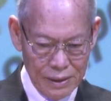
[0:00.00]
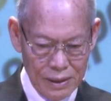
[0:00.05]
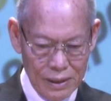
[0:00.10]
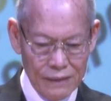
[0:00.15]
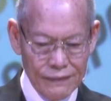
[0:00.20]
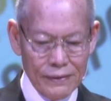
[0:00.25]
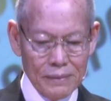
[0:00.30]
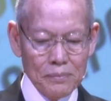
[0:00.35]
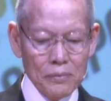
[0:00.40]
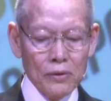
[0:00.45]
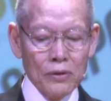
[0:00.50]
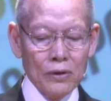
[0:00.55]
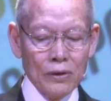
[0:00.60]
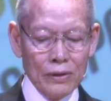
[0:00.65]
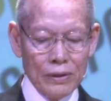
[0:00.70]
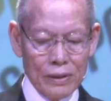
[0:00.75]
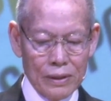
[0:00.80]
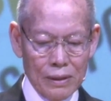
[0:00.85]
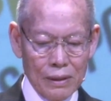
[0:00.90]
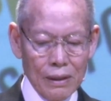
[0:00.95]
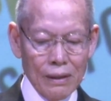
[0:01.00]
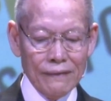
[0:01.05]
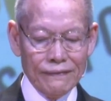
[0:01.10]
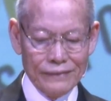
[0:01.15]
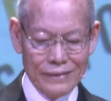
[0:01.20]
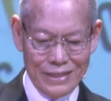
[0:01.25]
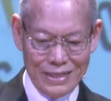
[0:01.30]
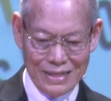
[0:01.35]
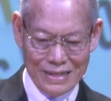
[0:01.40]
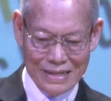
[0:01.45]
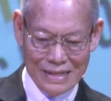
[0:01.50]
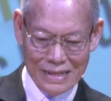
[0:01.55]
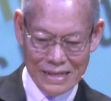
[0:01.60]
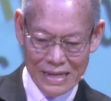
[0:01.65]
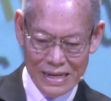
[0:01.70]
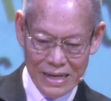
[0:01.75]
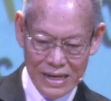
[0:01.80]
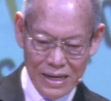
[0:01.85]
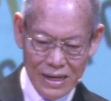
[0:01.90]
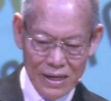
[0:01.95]
even more
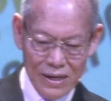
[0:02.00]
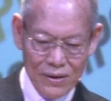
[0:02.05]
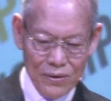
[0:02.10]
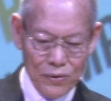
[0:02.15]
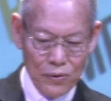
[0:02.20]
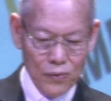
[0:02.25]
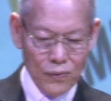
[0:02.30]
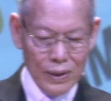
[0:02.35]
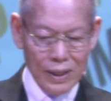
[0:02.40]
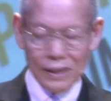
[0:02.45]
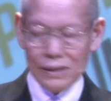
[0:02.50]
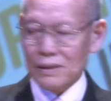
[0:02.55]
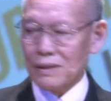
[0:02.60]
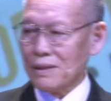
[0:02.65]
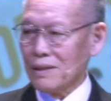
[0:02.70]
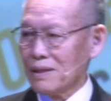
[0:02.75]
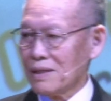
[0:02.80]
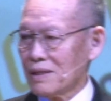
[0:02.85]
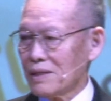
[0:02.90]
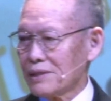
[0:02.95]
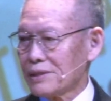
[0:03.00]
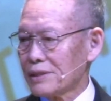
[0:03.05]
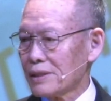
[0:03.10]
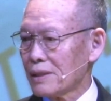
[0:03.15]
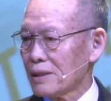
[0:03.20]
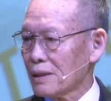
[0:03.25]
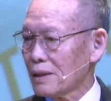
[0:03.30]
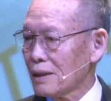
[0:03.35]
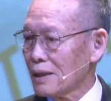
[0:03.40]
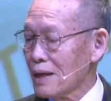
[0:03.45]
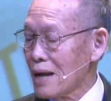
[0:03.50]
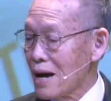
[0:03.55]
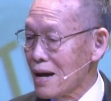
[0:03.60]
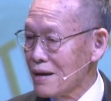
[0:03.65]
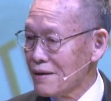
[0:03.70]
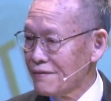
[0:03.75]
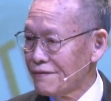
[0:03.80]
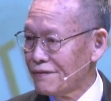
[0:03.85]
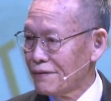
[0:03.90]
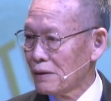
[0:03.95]
often, what is
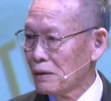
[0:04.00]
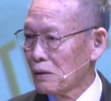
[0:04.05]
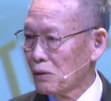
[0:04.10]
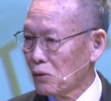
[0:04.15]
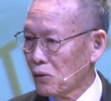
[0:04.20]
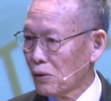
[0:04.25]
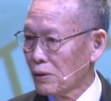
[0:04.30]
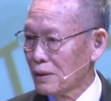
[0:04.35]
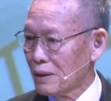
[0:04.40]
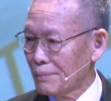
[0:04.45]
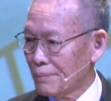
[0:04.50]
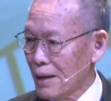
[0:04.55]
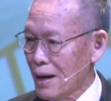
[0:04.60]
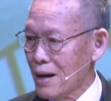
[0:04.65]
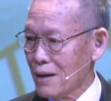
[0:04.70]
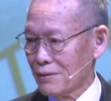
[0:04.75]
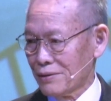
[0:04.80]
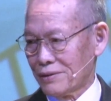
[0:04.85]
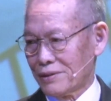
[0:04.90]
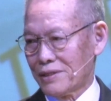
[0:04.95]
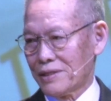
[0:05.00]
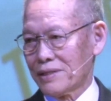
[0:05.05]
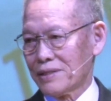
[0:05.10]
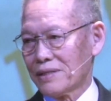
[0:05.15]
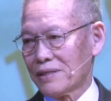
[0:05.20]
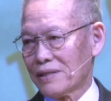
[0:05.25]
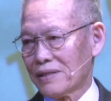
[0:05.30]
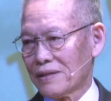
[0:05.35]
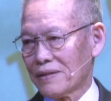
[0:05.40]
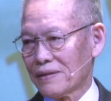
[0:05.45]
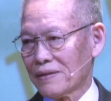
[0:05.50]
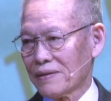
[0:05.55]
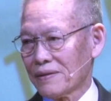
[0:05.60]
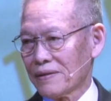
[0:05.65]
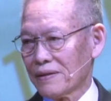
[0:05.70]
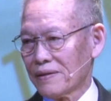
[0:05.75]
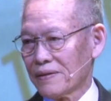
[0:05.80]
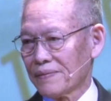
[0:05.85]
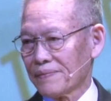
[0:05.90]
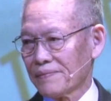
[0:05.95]
life all about?
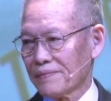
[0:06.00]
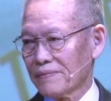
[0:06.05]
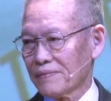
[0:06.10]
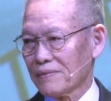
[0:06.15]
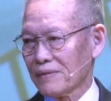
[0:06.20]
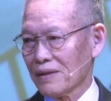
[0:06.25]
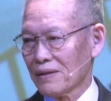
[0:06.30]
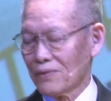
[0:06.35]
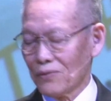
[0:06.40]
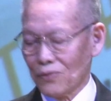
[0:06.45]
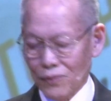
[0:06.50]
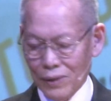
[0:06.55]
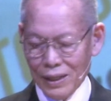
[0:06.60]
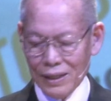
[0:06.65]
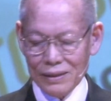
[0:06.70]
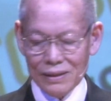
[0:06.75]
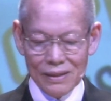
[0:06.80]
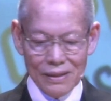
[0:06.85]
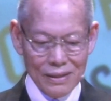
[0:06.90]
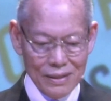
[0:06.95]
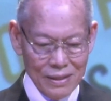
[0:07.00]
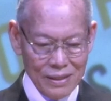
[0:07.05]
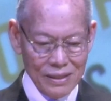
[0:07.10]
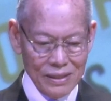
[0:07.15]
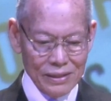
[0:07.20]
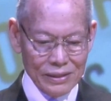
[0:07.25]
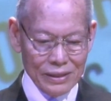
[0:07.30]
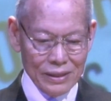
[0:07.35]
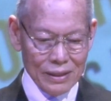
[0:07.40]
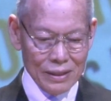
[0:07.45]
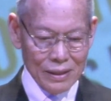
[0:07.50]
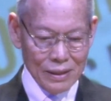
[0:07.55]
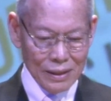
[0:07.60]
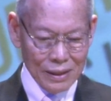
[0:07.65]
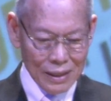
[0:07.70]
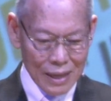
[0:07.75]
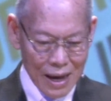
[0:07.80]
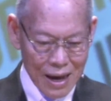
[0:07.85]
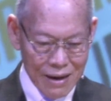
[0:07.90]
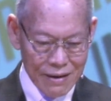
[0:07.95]
What is
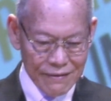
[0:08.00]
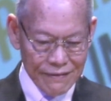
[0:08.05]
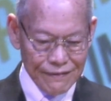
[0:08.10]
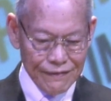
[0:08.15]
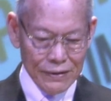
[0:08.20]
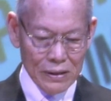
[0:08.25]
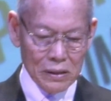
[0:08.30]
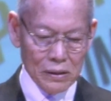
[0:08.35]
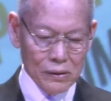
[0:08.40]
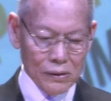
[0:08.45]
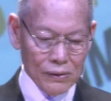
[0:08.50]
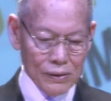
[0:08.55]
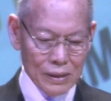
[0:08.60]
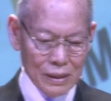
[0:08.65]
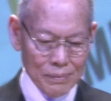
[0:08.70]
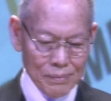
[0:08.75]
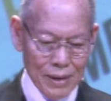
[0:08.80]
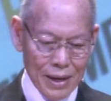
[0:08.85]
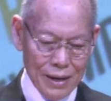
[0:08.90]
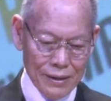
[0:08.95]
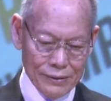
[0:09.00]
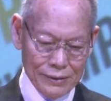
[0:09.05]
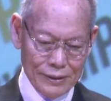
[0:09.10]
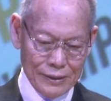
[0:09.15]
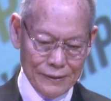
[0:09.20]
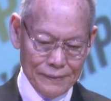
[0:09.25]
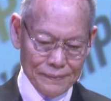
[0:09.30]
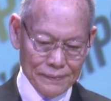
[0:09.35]
life all about?